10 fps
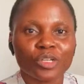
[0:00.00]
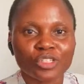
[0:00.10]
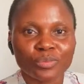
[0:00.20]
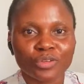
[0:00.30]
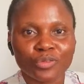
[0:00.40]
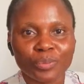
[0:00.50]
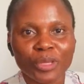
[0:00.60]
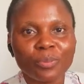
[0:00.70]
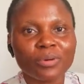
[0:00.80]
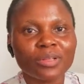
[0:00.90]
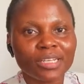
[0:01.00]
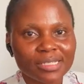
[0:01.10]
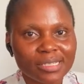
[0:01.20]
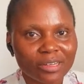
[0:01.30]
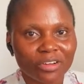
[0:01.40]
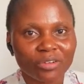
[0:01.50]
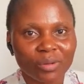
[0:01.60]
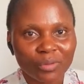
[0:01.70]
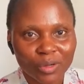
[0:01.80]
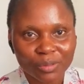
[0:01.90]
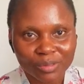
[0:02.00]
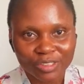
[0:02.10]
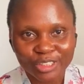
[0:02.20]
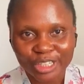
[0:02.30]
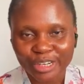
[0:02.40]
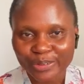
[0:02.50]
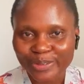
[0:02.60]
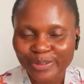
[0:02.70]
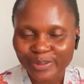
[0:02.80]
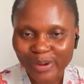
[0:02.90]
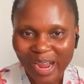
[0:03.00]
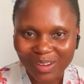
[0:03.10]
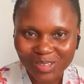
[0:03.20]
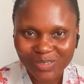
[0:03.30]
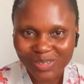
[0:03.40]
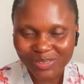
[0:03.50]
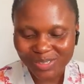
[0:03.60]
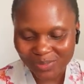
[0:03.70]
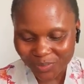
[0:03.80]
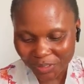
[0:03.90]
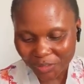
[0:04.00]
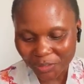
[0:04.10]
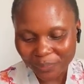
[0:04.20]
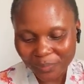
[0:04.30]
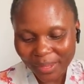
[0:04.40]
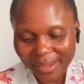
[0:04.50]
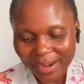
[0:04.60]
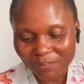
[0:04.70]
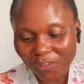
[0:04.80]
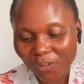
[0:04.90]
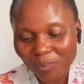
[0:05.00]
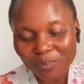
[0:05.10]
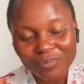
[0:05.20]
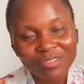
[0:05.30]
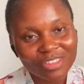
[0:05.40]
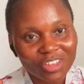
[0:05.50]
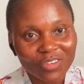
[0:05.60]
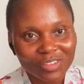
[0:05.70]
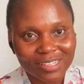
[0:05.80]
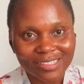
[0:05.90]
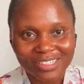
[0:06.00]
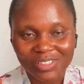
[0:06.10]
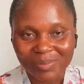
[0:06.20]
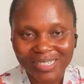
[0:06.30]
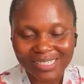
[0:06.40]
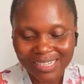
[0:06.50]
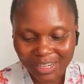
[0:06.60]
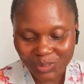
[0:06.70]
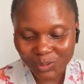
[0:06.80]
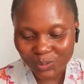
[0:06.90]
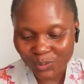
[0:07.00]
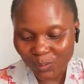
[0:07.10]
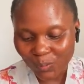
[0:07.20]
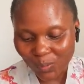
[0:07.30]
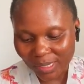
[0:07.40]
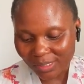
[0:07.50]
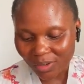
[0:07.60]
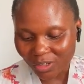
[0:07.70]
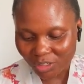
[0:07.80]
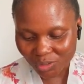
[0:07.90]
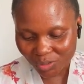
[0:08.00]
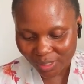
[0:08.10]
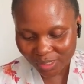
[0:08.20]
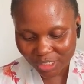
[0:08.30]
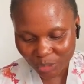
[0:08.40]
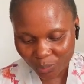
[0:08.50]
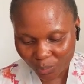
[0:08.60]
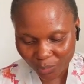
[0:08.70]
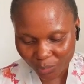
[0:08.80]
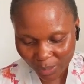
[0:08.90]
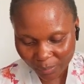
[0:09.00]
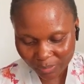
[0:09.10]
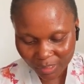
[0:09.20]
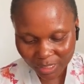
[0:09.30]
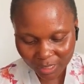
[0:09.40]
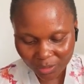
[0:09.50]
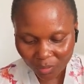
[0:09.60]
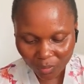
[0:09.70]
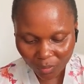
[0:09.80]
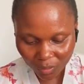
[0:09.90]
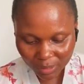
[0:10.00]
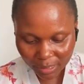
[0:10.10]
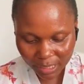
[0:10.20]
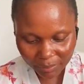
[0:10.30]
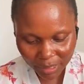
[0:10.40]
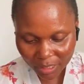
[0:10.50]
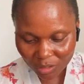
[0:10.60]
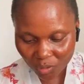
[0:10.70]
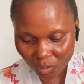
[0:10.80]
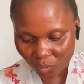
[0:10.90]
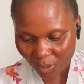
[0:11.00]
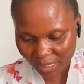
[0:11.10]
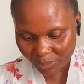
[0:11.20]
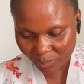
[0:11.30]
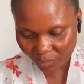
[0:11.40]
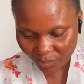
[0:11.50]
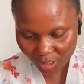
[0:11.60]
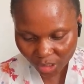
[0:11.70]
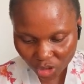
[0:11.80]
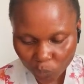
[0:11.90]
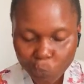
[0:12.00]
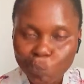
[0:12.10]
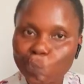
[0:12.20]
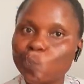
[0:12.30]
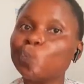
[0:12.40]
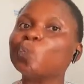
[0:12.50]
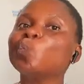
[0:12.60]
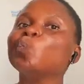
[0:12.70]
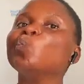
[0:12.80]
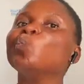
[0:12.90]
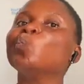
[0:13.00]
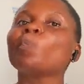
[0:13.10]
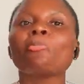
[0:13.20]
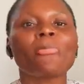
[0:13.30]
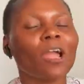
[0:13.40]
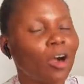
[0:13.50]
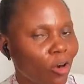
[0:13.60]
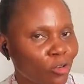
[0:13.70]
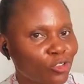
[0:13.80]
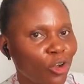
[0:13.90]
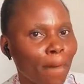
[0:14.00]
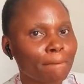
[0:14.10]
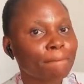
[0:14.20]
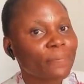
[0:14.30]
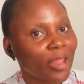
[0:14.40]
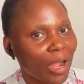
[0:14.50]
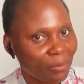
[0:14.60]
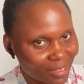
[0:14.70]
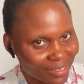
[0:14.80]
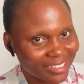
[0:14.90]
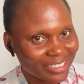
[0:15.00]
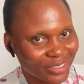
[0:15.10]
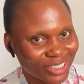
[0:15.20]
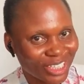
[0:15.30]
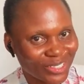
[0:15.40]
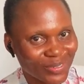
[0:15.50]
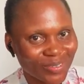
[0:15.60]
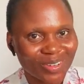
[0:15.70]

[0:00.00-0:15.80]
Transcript: what's up beautiful people? It's Sindaroma, welcome to the channel. Today we have the video from the Officer Tatum titled White College Student Program" in Under a Minute on White Privilege. Hmm. Also, I'm excited to check for